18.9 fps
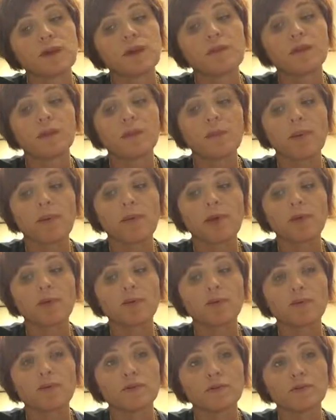think about that
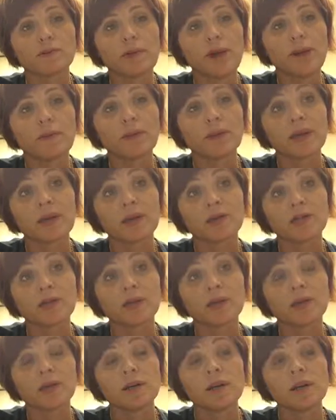universal
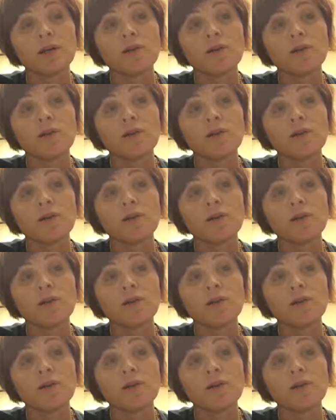application